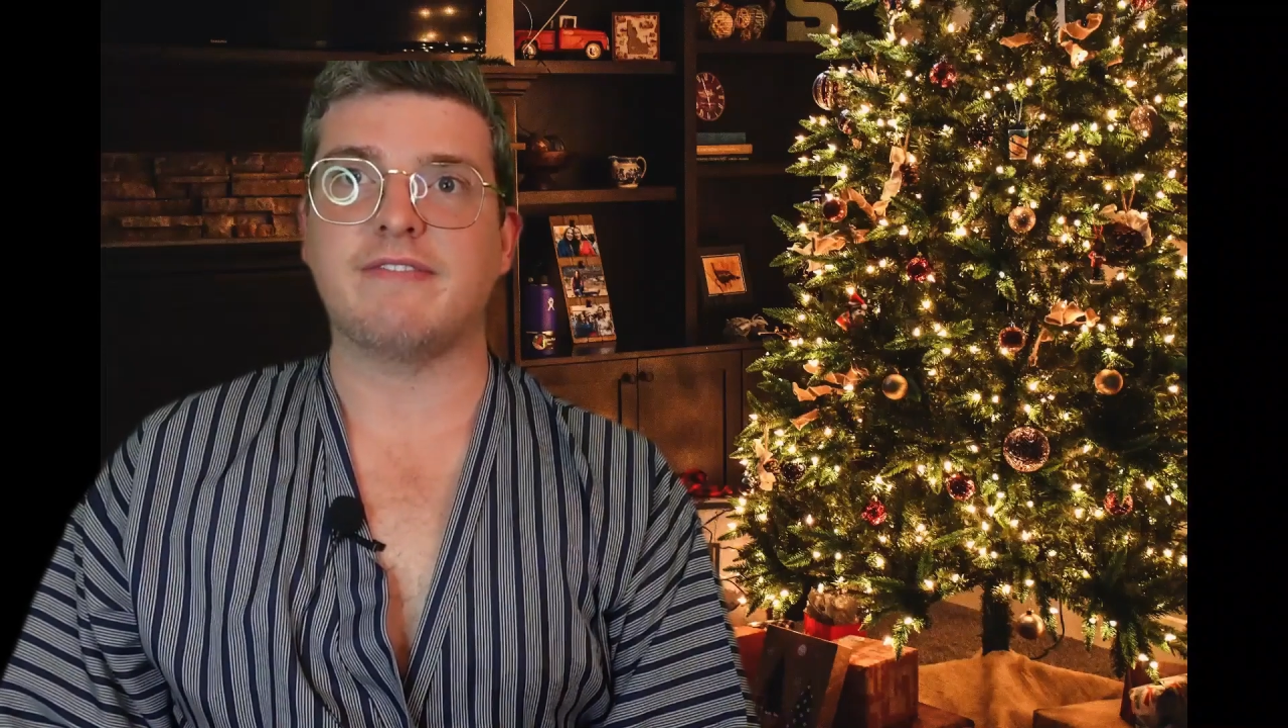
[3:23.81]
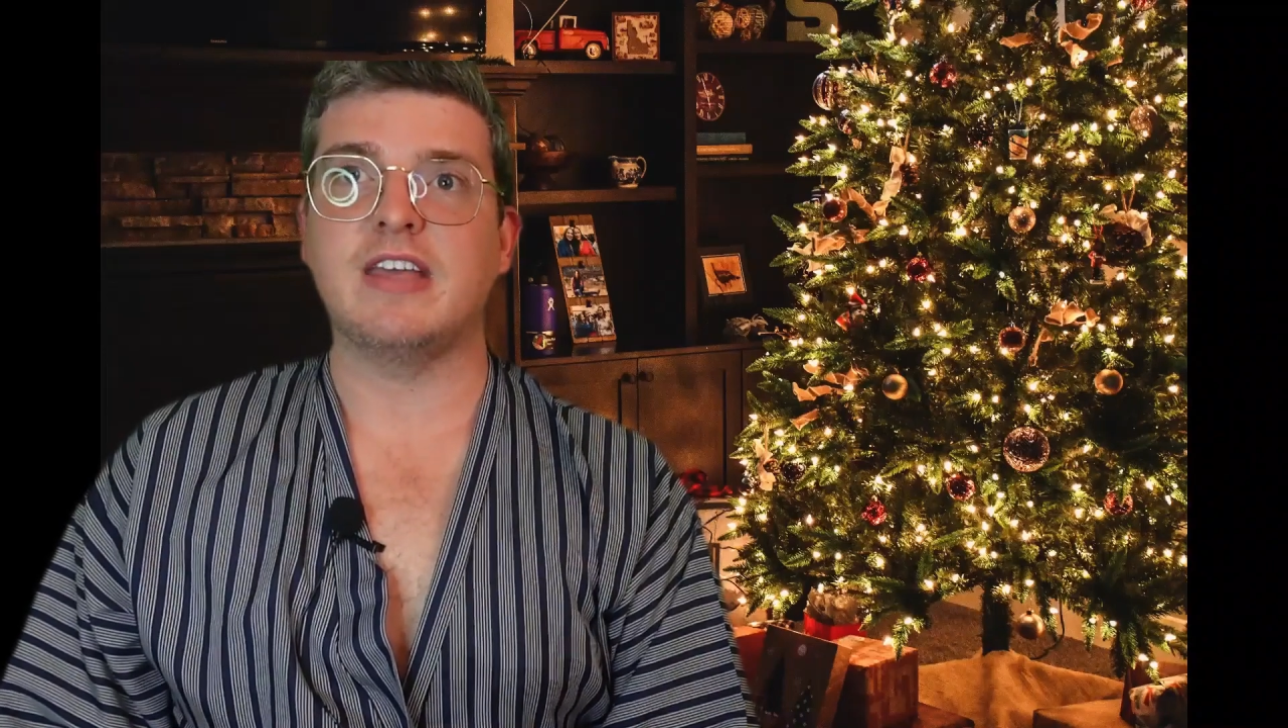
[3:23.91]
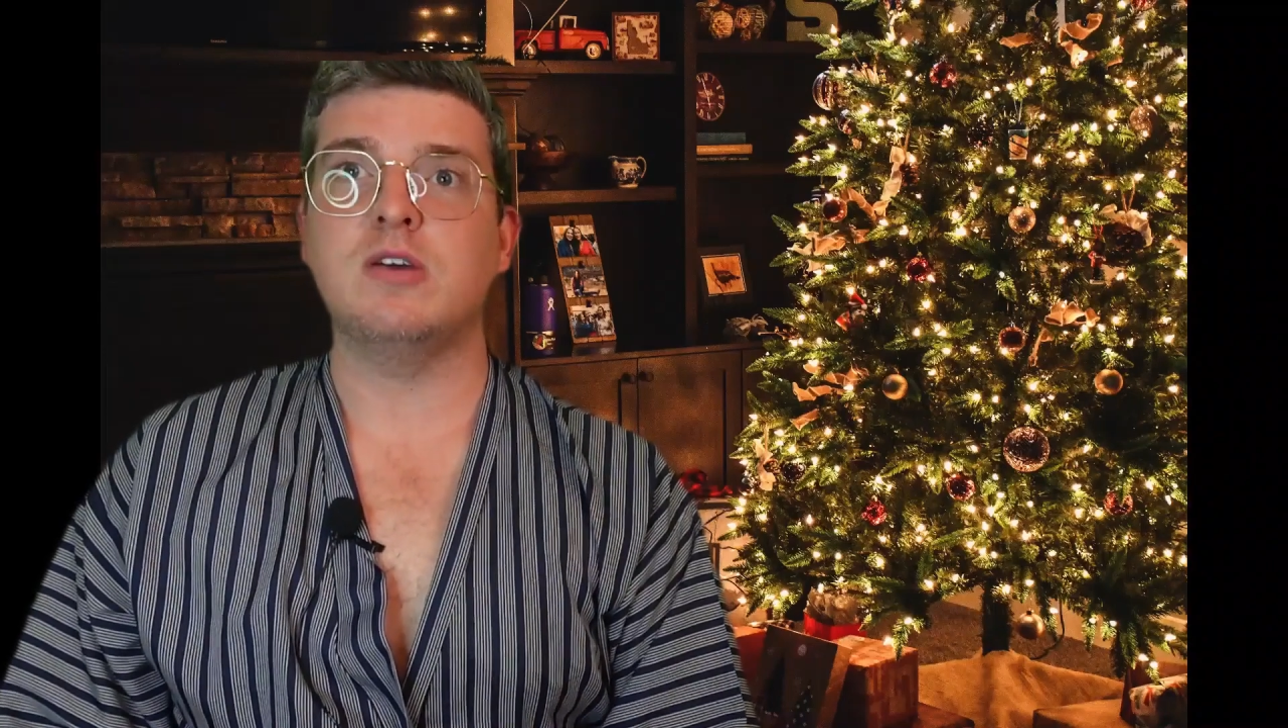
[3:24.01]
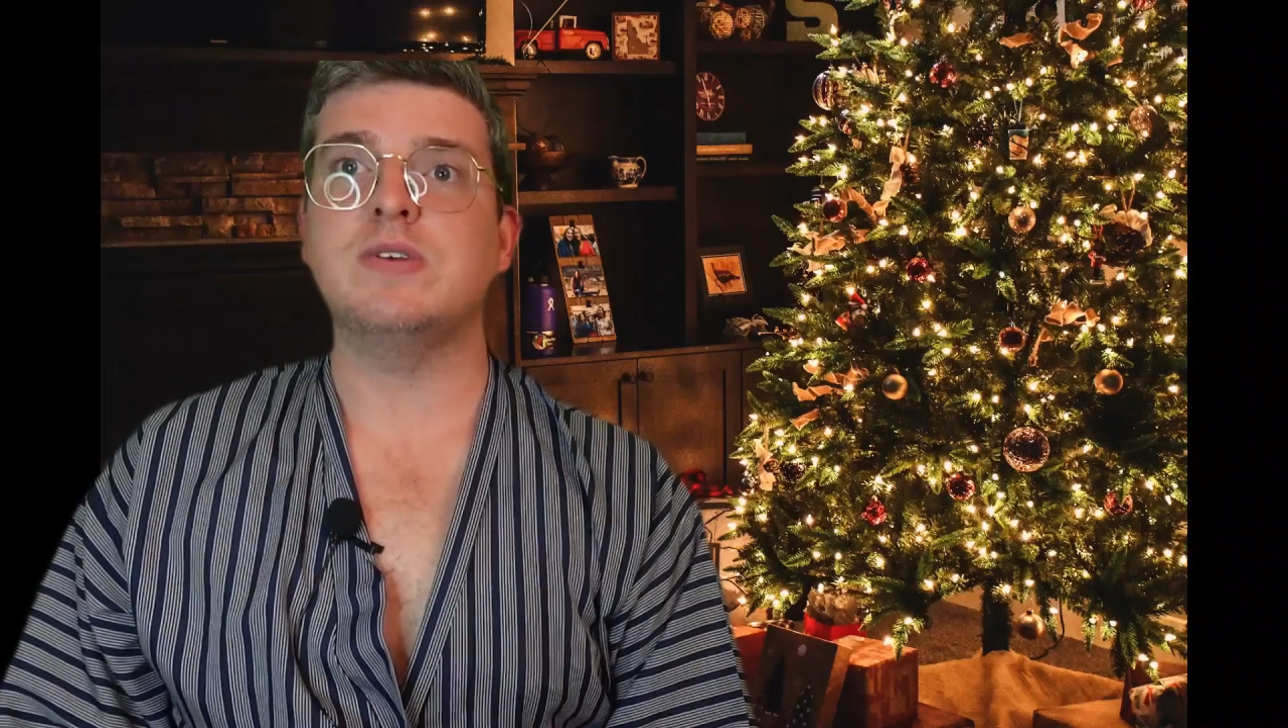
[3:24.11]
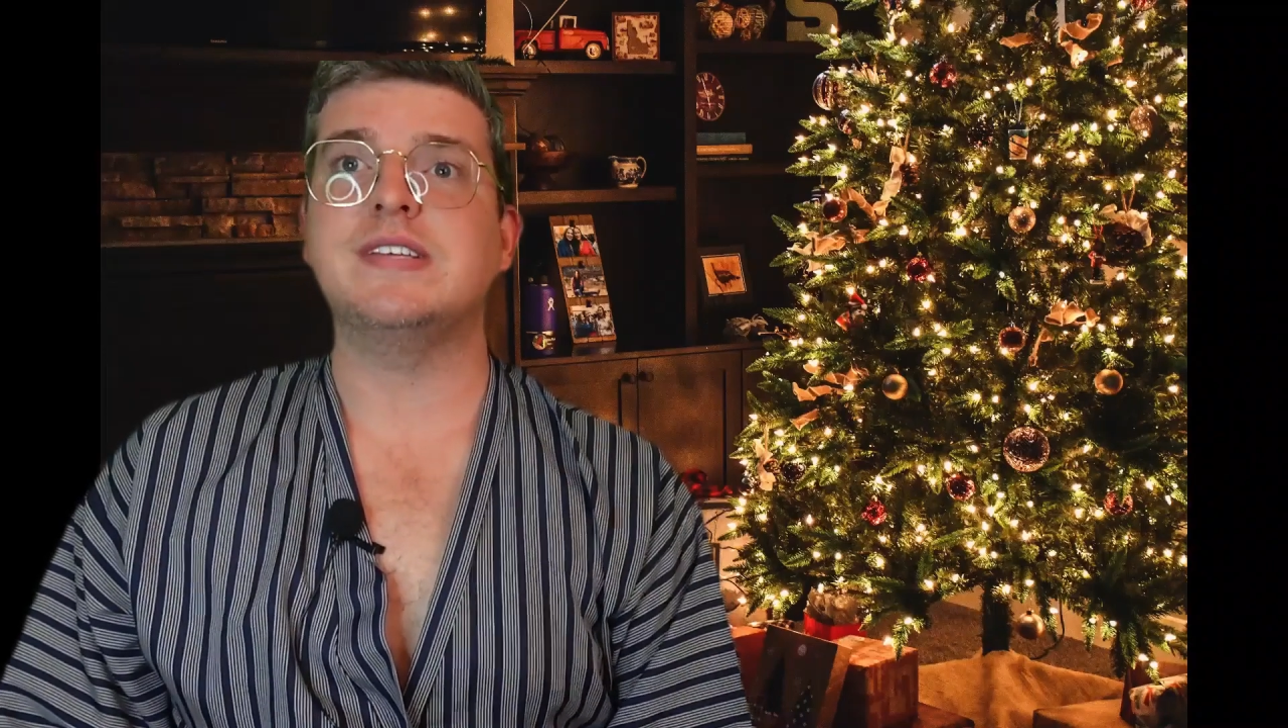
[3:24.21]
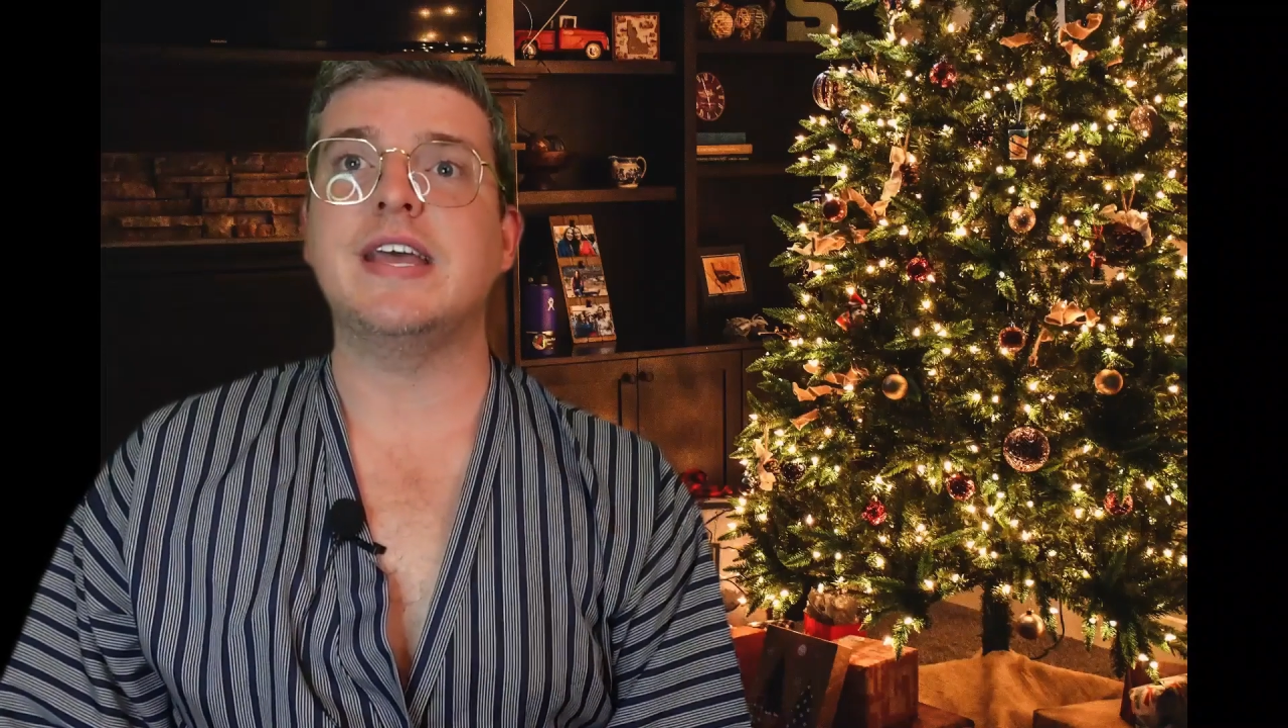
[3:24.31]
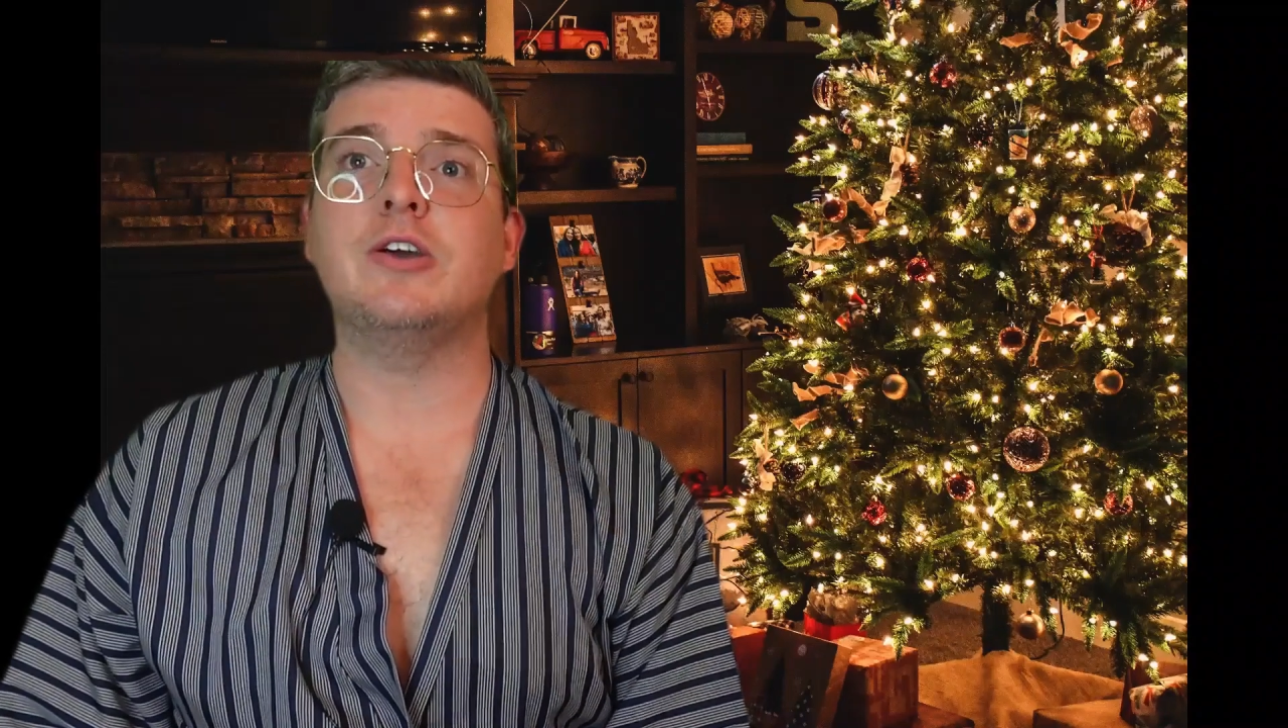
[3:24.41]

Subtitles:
he was a